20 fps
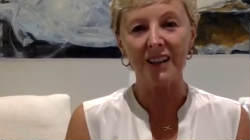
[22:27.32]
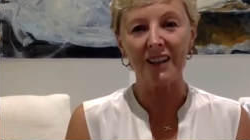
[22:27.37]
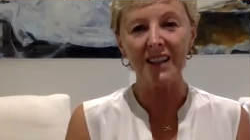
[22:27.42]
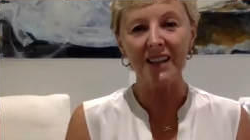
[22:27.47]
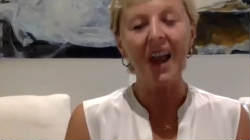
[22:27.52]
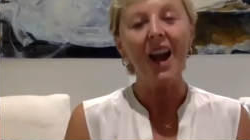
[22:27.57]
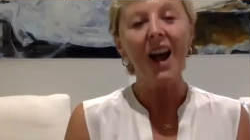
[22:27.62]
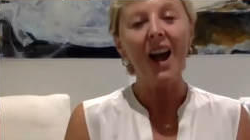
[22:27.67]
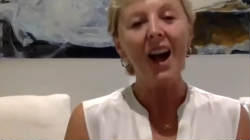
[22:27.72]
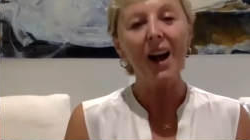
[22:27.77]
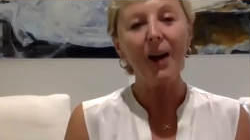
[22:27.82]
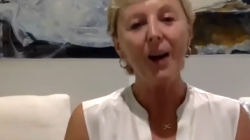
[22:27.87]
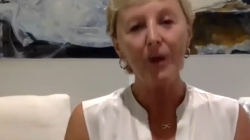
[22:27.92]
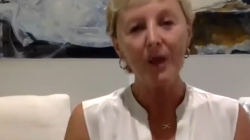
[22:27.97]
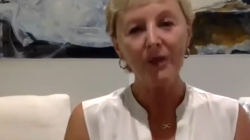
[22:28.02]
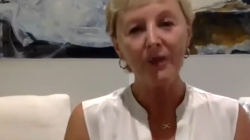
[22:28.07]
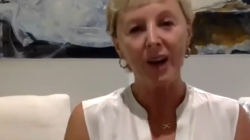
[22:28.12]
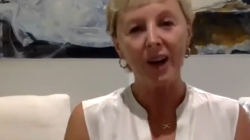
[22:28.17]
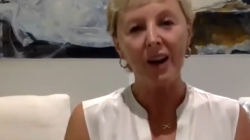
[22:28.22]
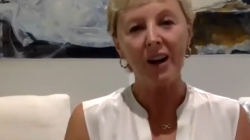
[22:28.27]
However,
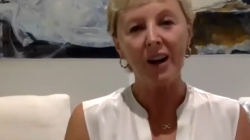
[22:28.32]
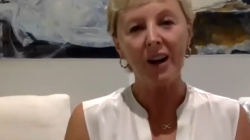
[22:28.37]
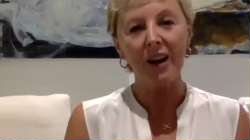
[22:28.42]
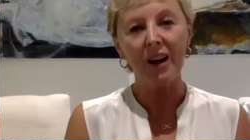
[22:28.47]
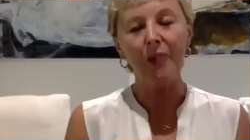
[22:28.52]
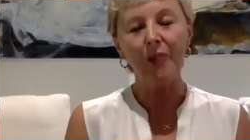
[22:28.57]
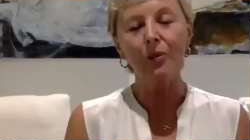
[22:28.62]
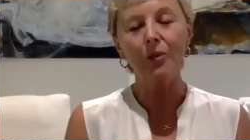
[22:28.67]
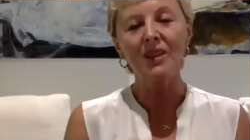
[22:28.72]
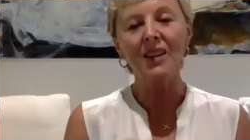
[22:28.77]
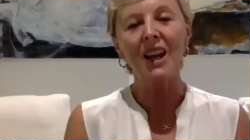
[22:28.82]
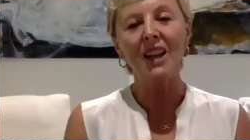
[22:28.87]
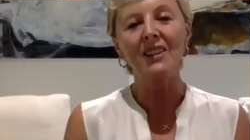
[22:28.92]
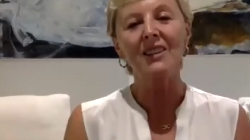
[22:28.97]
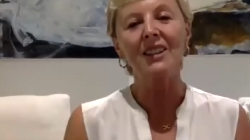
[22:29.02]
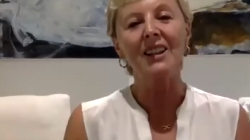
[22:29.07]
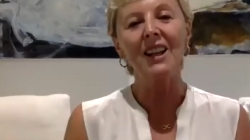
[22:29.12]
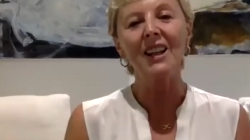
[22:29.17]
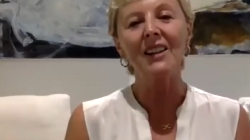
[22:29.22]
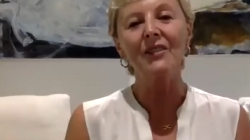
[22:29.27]
I will say that
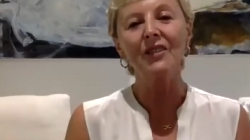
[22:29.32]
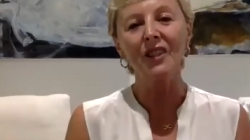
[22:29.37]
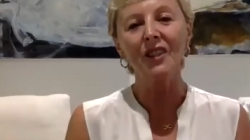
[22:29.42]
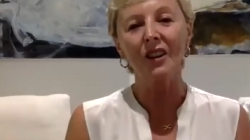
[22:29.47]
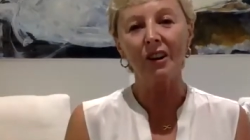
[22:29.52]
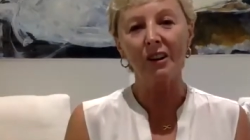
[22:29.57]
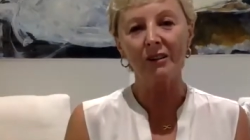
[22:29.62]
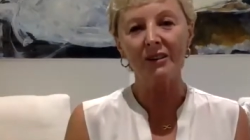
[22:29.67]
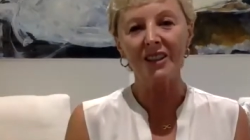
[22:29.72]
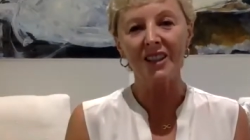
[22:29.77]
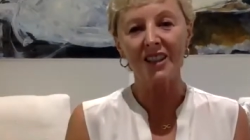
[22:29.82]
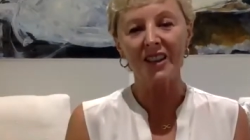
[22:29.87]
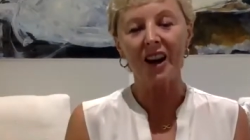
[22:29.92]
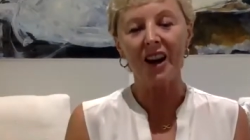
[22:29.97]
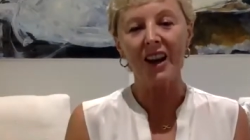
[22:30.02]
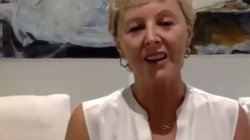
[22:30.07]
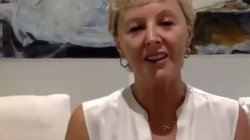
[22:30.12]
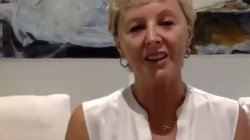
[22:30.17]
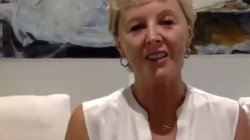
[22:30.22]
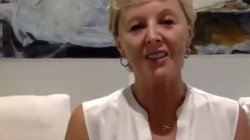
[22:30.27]
even though I was
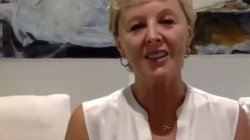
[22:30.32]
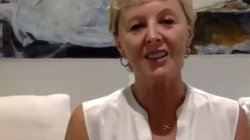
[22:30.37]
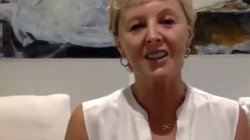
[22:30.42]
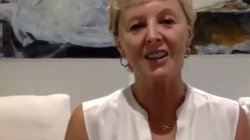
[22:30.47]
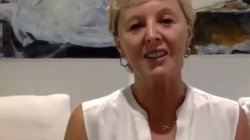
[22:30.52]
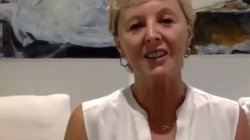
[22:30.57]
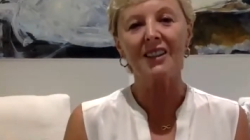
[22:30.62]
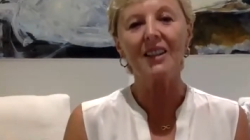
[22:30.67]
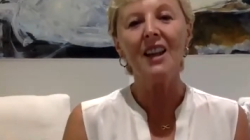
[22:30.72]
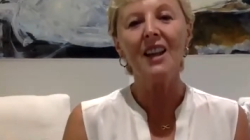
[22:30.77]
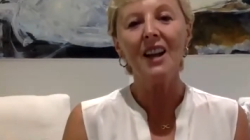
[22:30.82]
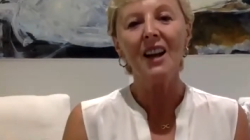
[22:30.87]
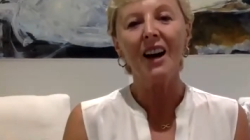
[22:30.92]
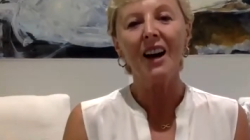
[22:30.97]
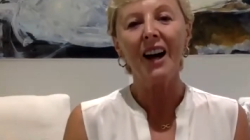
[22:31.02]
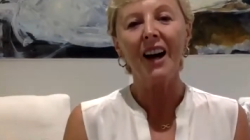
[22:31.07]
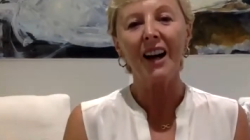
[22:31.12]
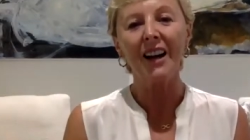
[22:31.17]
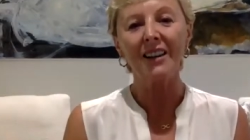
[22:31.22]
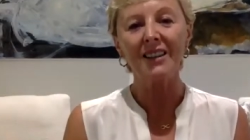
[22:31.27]
diagnosed and I
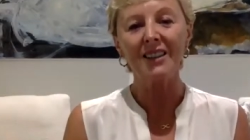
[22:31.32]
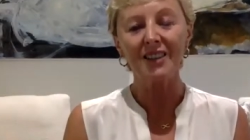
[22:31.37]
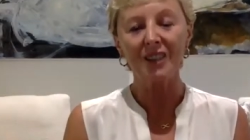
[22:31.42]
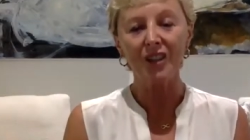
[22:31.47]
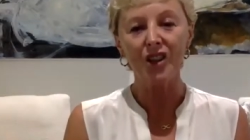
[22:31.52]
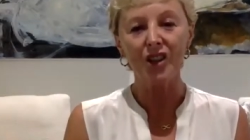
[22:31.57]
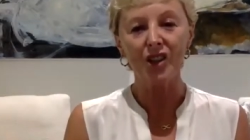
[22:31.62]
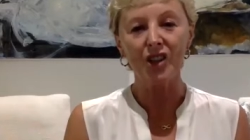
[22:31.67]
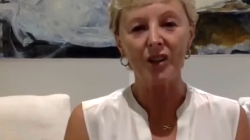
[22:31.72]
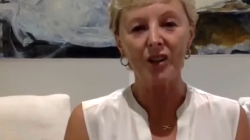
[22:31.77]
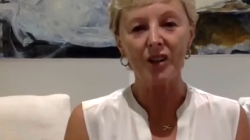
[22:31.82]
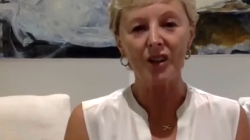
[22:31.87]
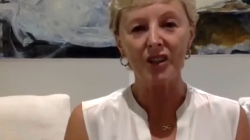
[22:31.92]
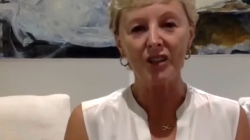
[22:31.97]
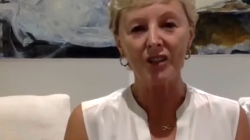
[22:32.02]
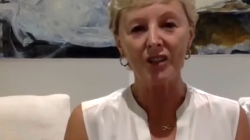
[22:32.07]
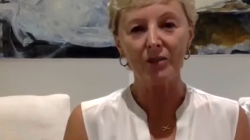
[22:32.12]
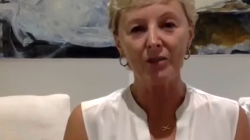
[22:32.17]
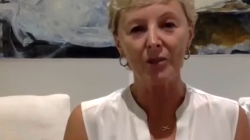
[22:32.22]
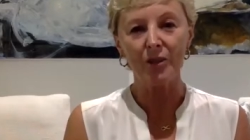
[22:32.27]
had surgery to
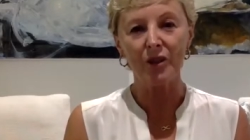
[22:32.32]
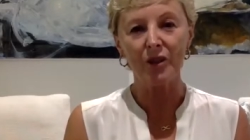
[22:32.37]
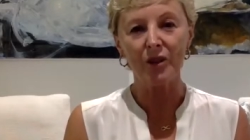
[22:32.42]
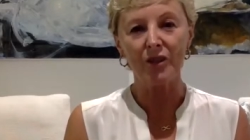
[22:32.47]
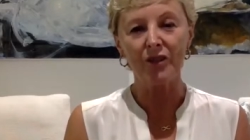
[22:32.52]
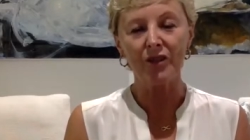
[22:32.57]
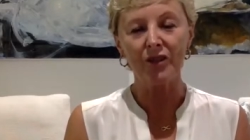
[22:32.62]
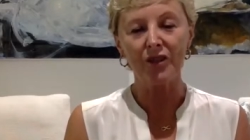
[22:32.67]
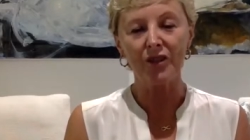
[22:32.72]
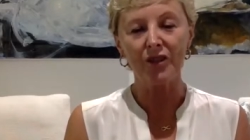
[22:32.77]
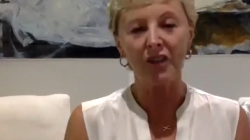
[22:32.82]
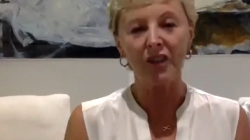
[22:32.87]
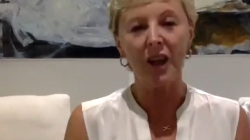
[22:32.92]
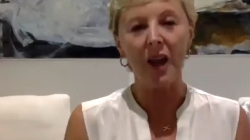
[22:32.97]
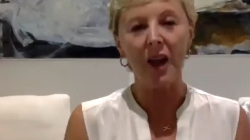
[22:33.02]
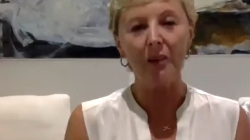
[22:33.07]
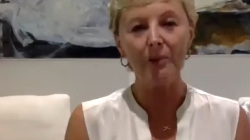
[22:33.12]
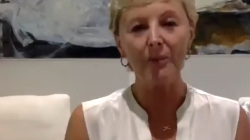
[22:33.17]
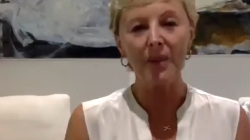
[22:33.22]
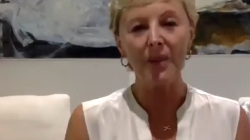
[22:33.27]
remove the
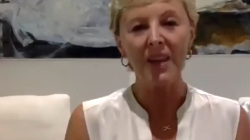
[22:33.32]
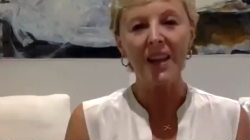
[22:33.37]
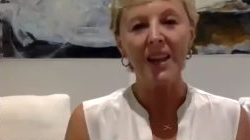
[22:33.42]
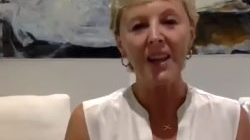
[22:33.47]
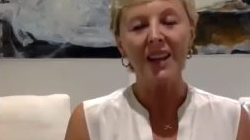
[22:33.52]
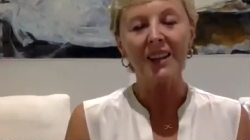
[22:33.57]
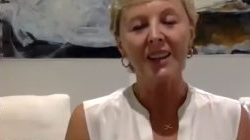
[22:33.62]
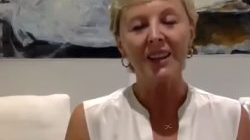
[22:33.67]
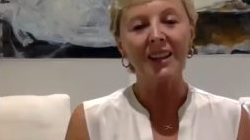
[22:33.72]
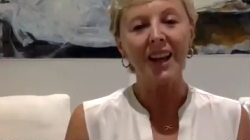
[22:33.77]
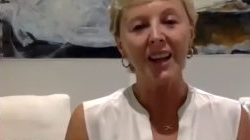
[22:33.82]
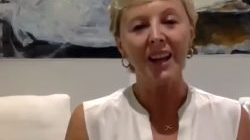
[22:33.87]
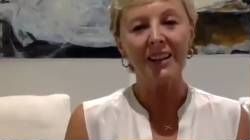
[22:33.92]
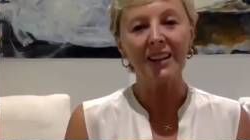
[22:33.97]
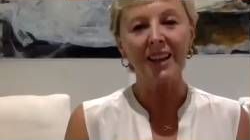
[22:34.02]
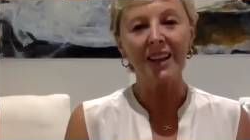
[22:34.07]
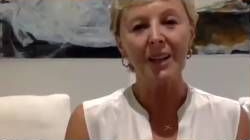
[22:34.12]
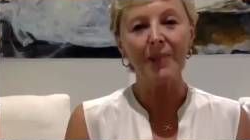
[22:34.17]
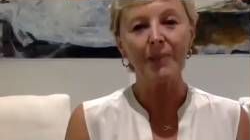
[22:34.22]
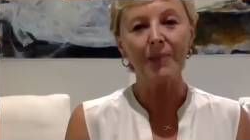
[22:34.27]
lump, then I had
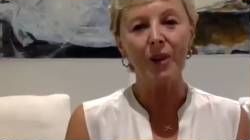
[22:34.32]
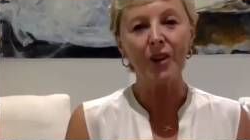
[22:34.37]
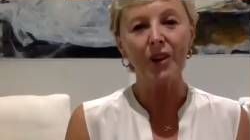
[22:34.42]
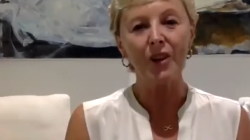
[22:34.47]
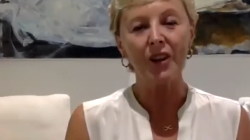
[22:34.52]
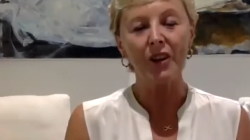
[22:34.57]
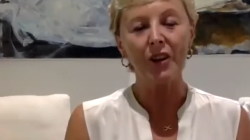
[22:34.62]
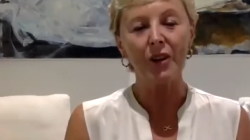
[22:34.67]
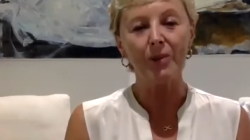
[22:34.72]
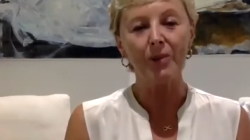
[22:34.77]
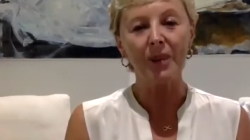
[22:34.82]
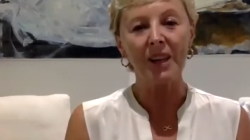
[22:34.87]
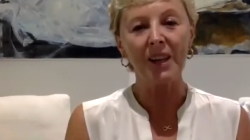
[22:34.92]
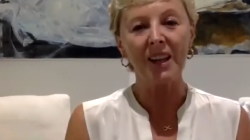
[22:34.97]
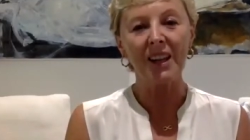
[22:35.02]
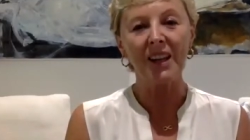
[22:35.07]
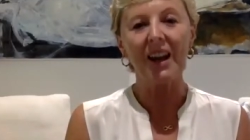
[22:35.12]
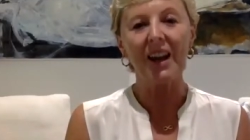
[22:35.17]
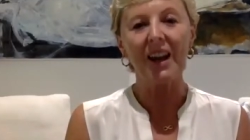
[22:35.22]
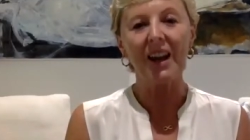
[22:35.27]

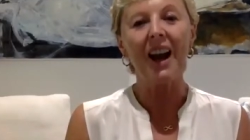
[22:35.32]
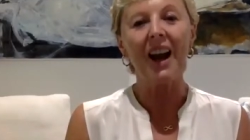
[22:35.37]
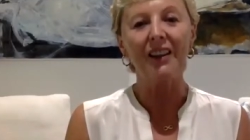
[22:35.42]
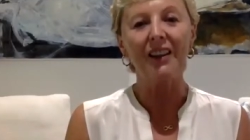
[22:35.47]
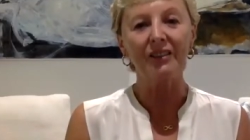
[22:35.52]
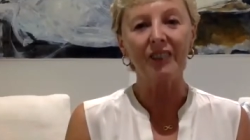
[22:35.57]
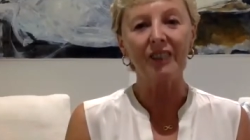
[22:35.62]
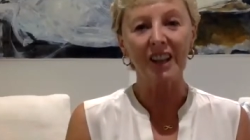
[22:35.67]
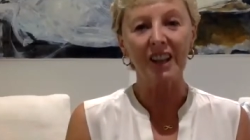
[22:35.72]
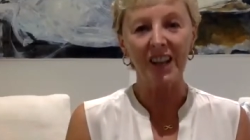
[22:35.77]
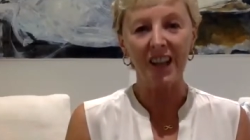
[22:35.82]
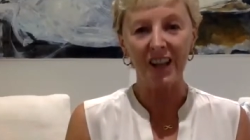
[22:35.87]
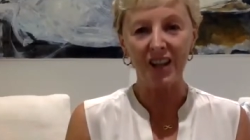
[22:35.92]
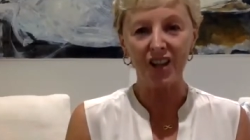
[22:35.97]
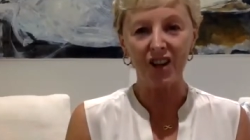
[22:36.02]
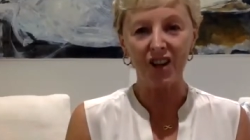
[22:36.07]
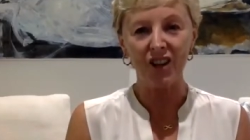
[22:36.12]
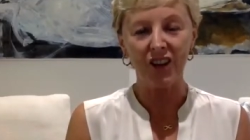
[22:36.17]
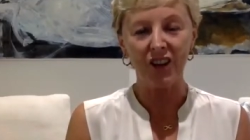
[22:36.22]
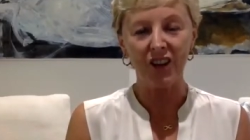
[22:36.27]
chemotherapy, I had
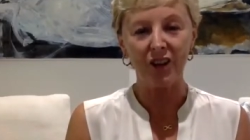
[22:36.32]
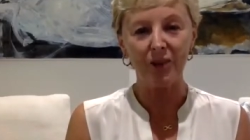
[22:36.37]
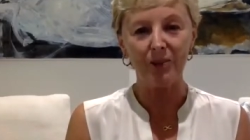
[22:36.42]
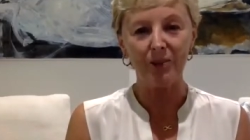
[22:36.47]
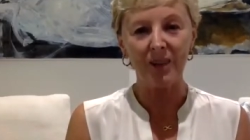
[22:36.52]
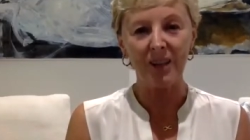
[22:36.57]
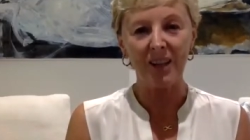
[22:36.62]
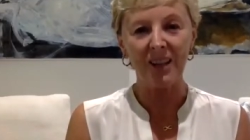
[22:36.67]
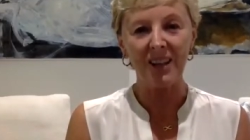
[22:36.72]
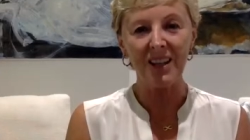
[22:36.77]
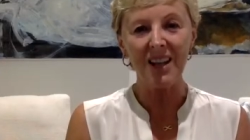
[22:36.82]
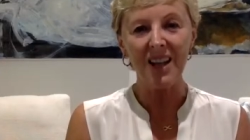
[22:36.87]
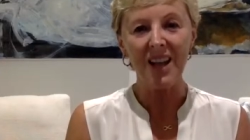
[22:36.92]
radiation therapy,